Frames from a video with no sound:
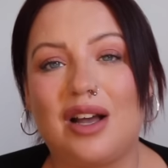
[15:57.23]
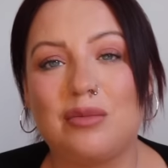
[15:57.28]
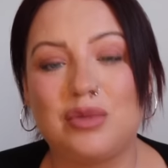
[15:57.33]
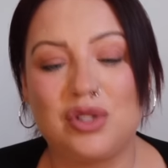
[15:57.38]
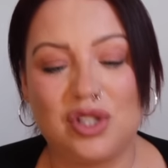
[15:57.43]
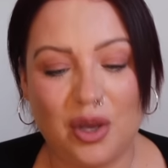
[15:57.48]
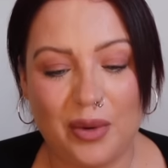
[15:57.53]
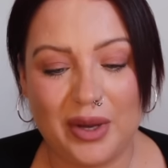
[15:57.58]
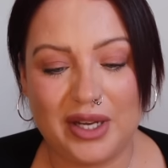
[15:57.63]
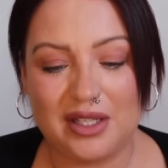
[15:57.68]
I'm
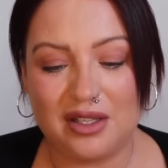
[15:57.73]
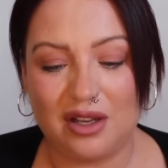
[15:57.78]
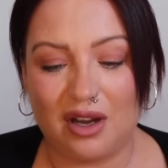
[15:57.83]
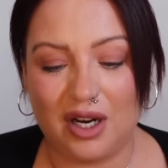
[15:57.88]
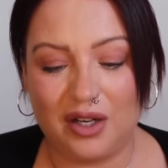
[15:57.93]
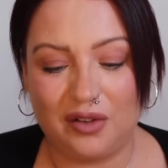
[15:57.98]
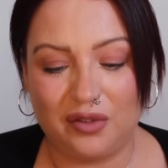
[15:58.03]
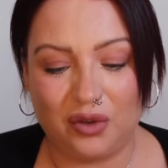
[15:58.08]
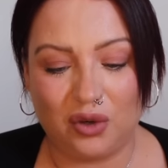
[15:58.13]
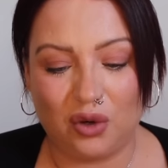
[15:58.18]
so
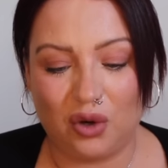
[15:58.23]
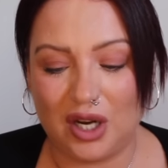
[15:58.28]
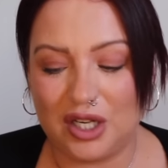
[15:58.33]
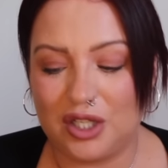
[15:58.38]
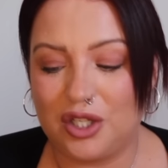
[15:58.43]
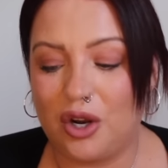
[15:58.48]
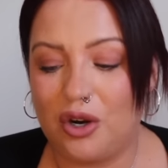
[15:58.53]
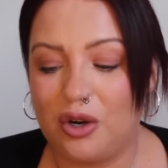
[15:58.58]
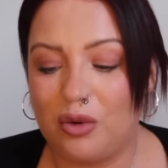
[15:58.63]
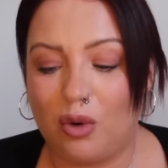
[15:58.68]
excited for. I
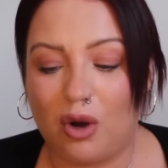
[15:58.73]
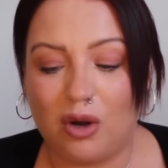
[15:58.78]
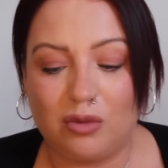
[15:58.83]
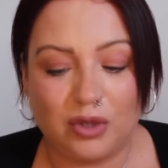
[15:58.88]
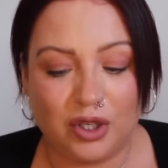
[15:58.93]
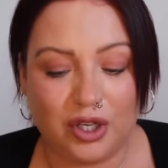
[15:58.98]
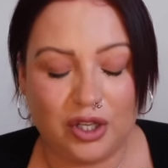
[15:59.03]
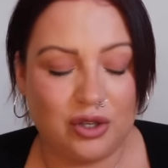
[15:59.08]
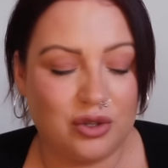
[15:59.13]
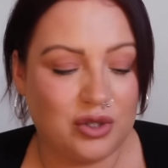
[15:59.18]
don't know what I'm
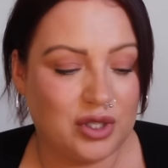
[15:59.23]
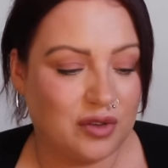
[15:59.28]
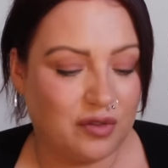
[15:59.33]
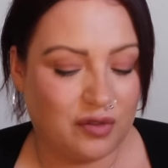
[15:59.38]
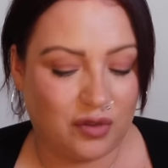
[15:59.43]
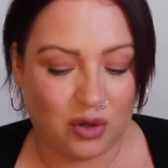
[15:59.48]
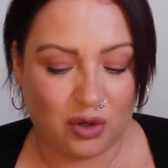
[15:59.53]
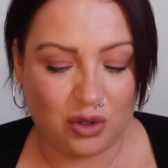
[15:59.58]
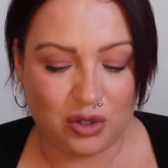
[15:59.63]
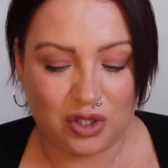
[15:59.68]
going to use it
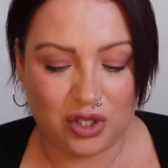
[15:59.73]
for.